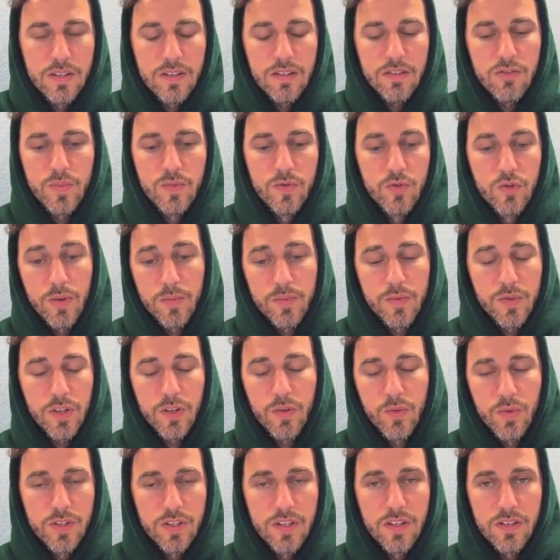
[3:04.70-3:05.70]
These drip
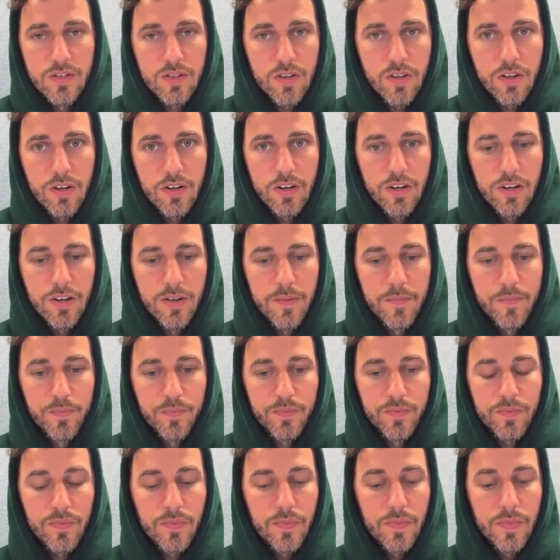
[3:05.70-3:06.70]
sequences are
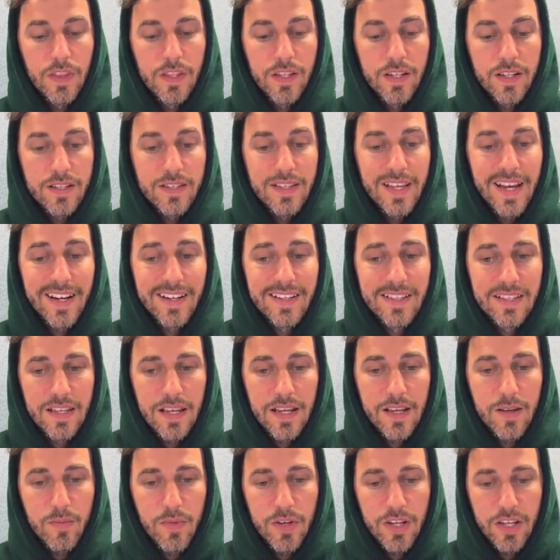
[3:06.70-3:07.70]
the exact
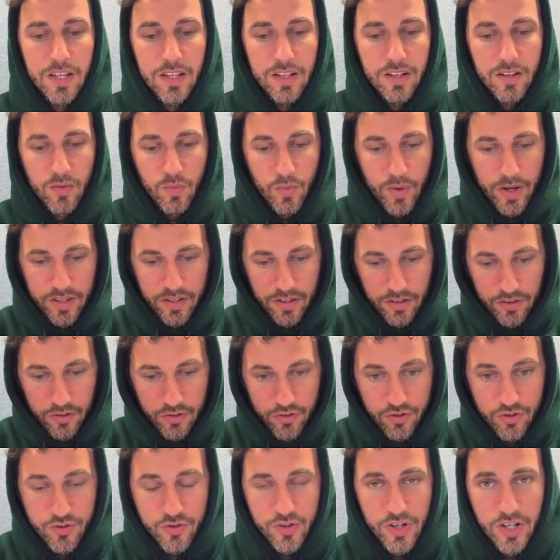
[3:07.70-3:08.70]
same in the way that
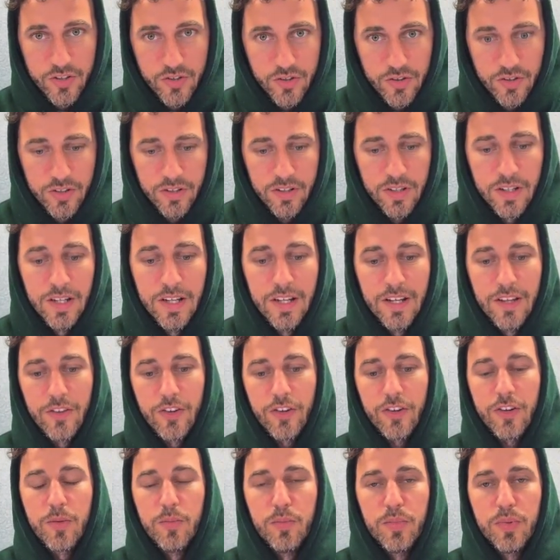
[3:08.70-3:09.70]
they're structured.
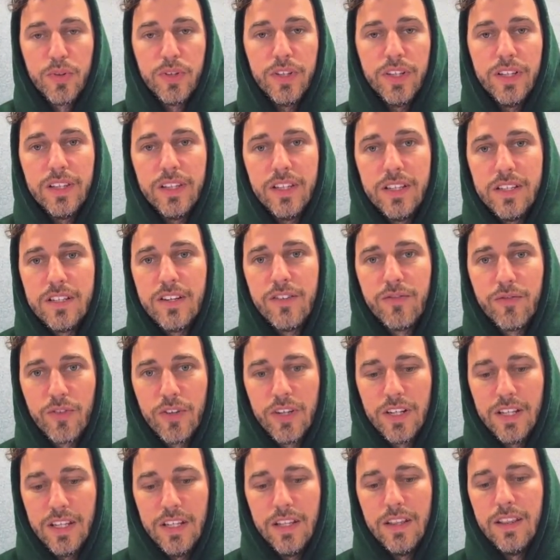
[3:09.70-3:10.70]
They're completely
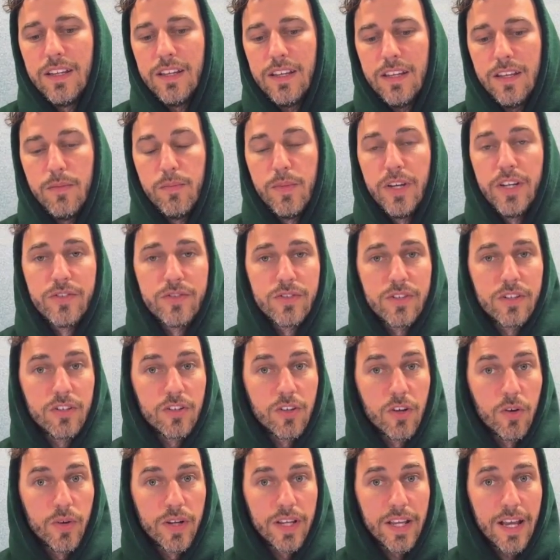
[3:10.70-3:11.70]
different in the emails that are
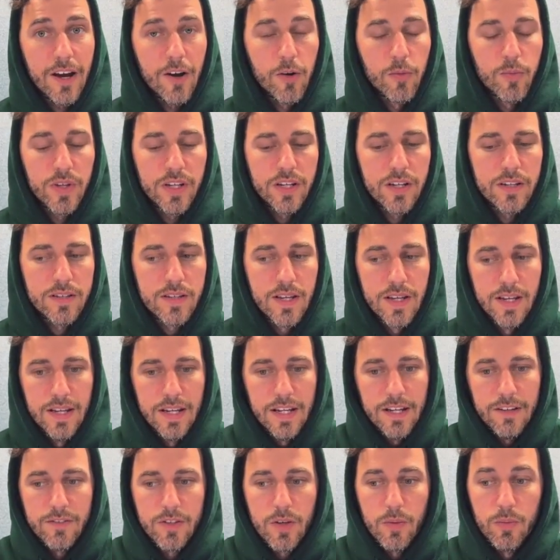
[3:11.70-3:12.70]
going out, because
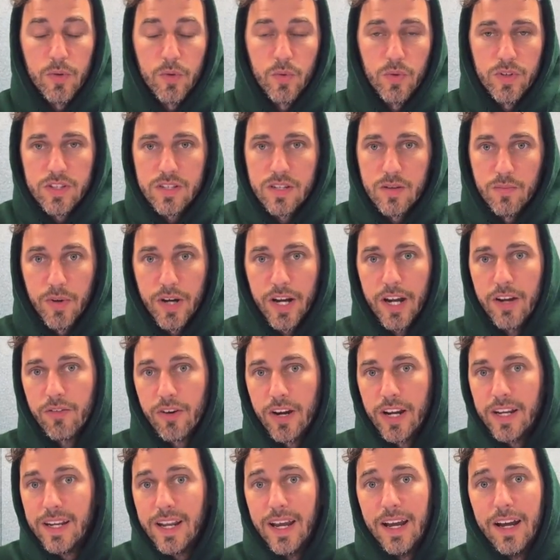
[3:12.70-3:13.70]
if someone wants to buy
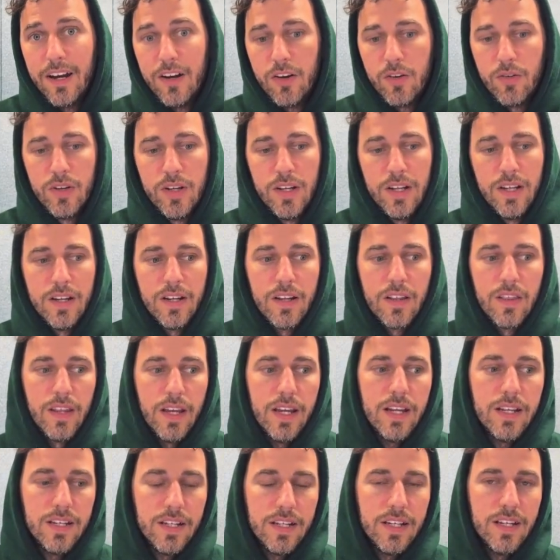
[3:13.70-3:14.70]
right now,
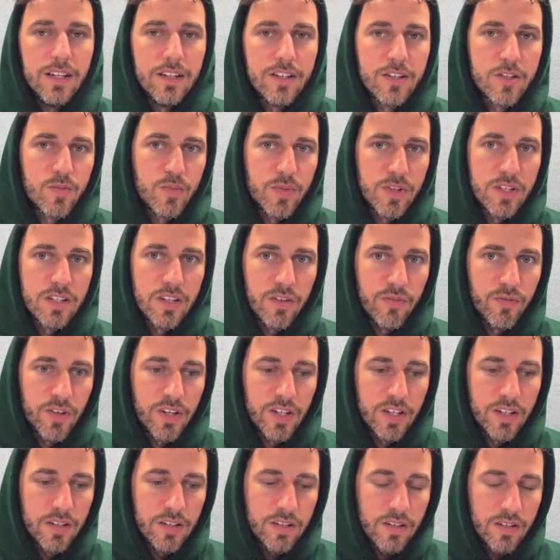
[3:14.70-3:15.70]
they need a
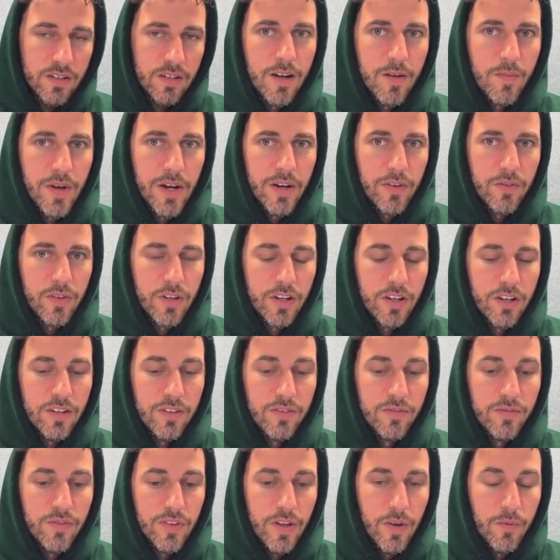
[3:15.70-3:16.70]
specific amount
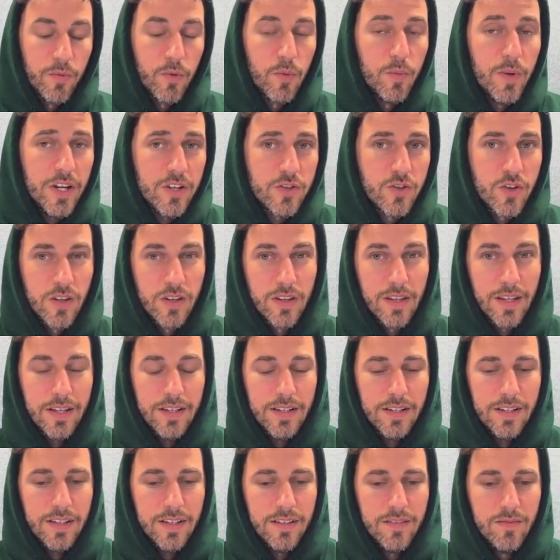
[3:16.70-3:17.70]
of information. They
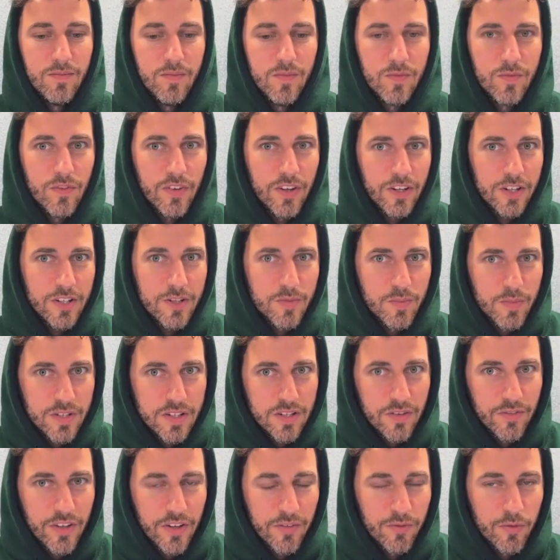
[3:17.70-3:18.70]
need very
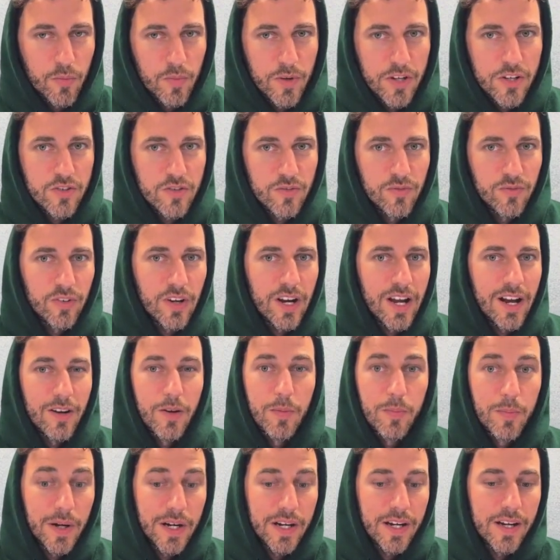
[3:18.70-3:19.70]
specific information for how
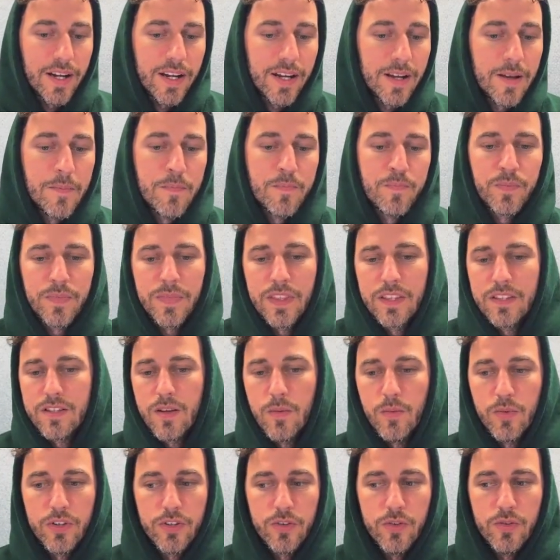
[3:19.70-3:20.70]
to buy.
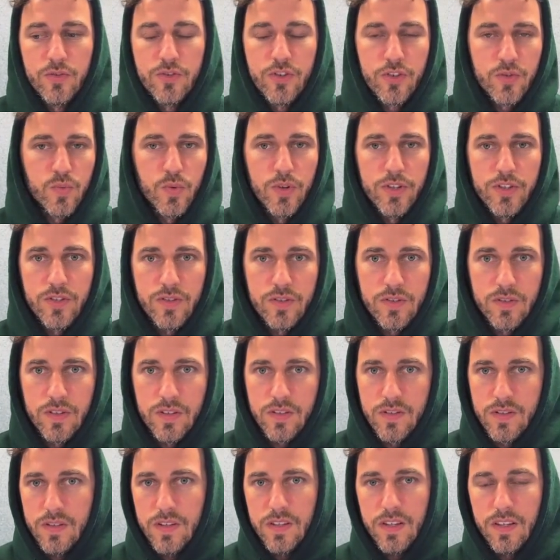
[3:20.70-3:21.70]
Someone who just wants
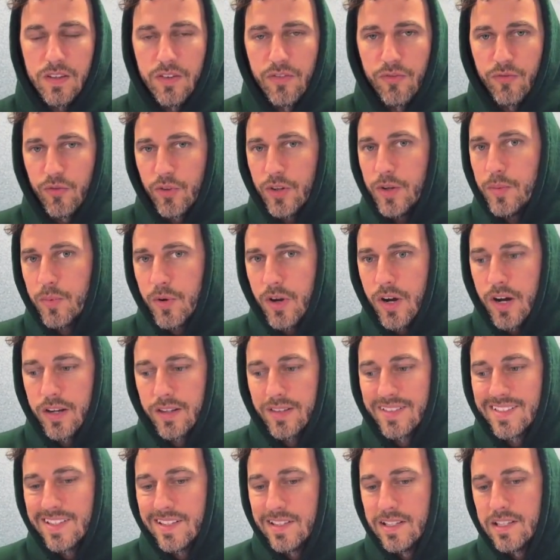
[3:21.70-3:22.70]
to see the free
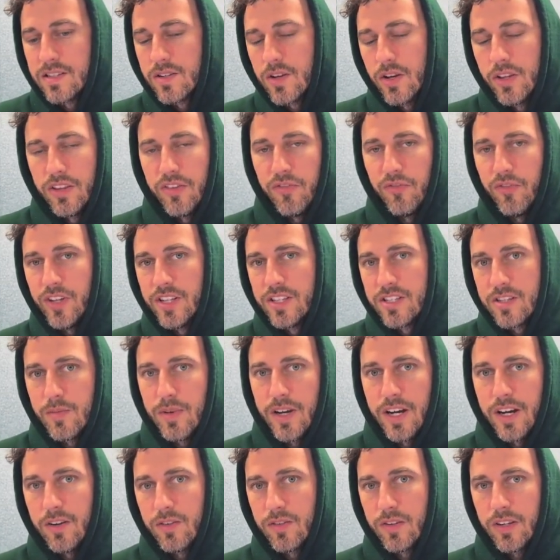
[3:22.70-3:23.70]
product and is on the fence
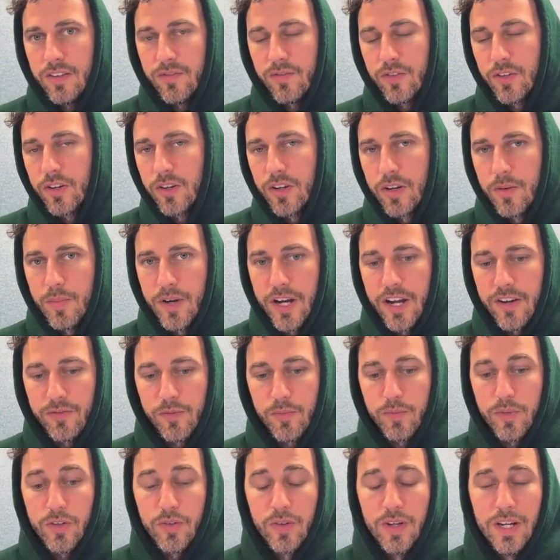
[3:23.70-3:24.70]
about if they're going to buy
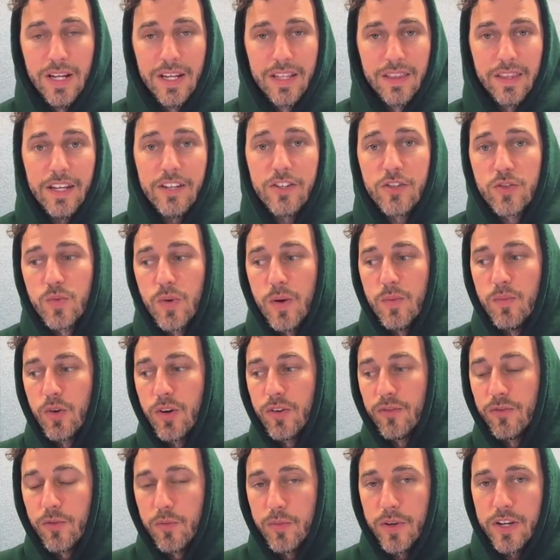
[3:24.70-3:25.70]
from you, they just want
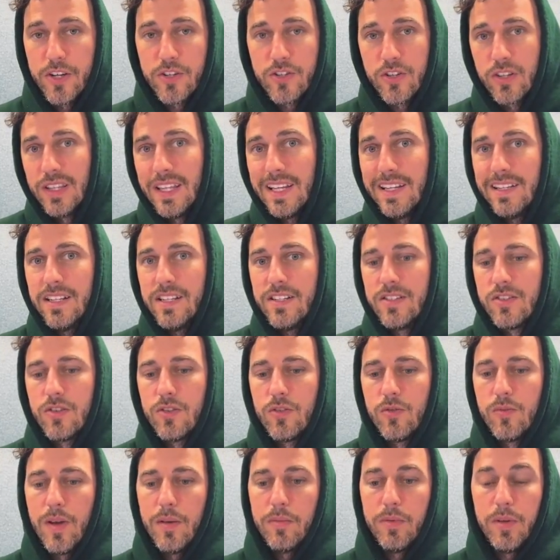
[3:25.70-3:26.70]
more information. They need
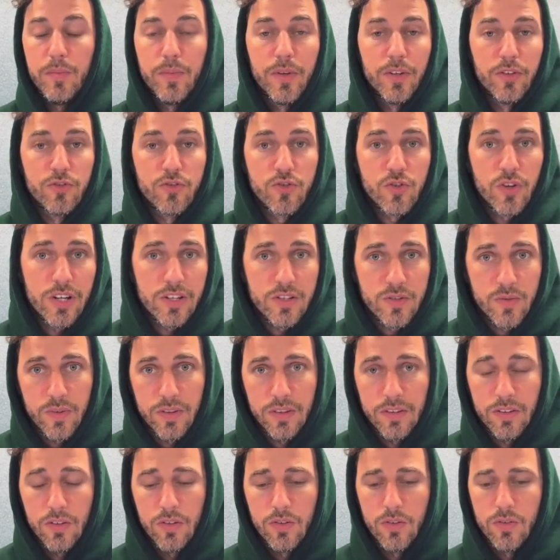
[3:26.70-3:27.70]
to maybe build trust
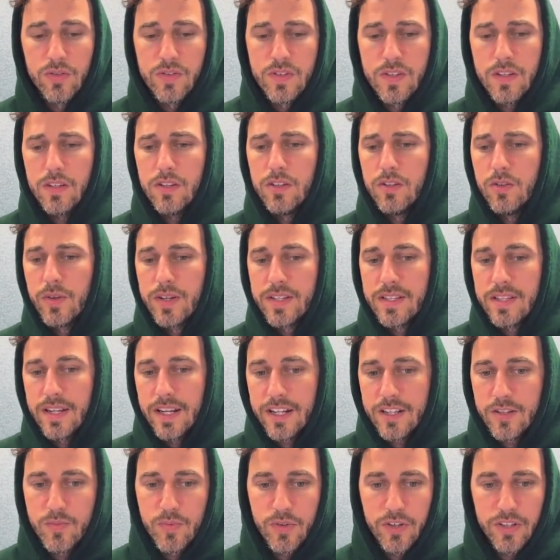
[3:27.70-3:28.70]
with you, see you as an
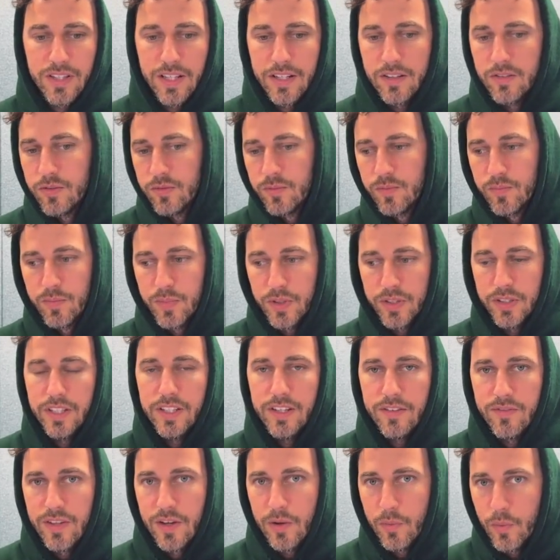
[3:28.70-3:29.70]
expert. They don't
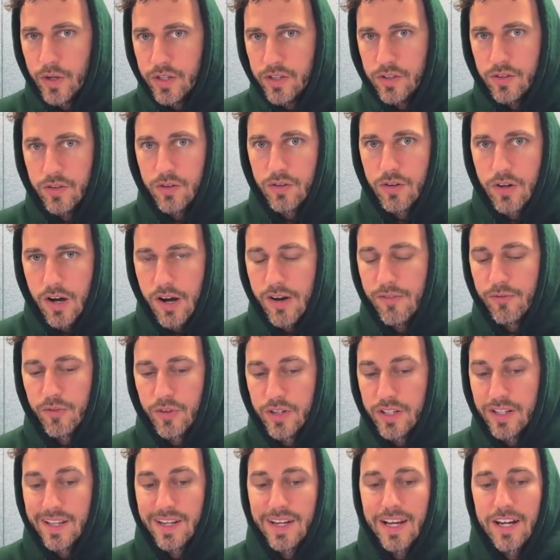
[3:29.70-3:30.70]
believe that what you're
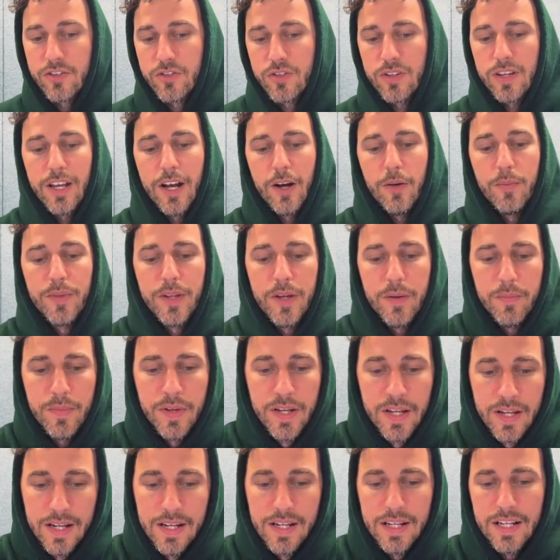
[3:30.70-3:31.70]
offering can actually help them,
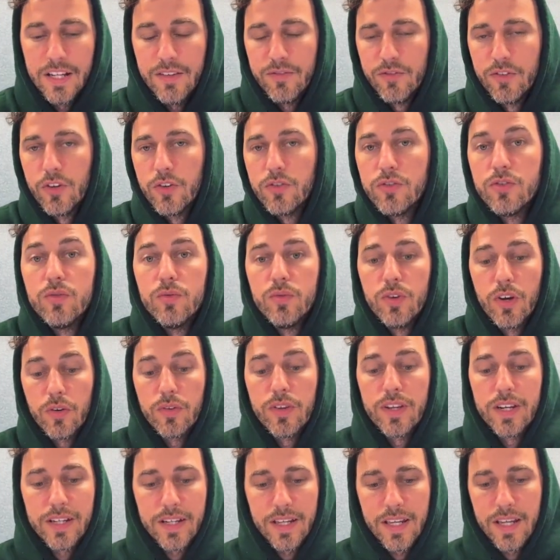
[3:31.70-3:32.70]
even though you know
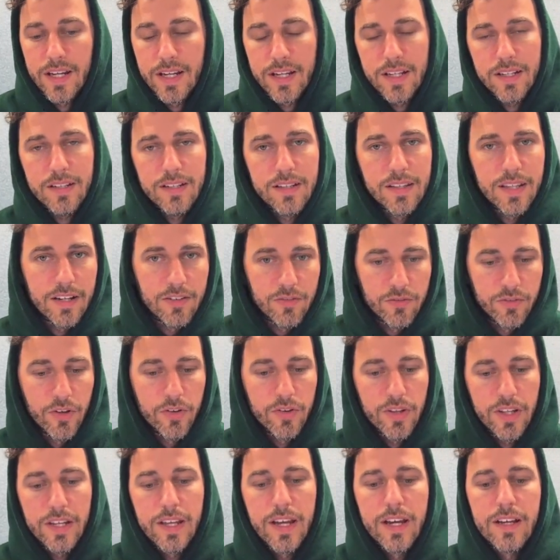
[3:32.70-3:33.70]
that it can. They don't know
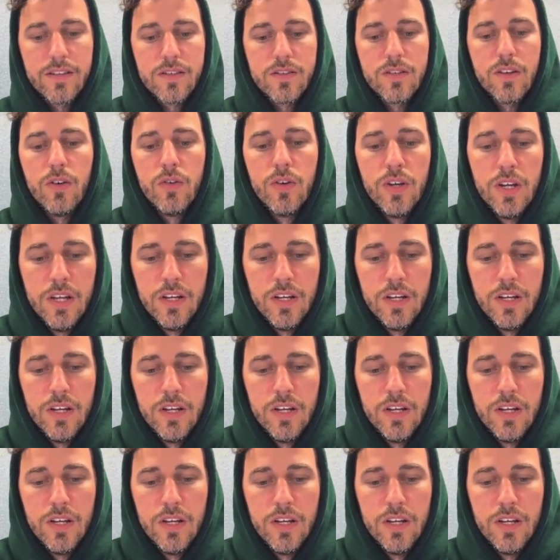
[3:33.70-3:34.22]
that yet. So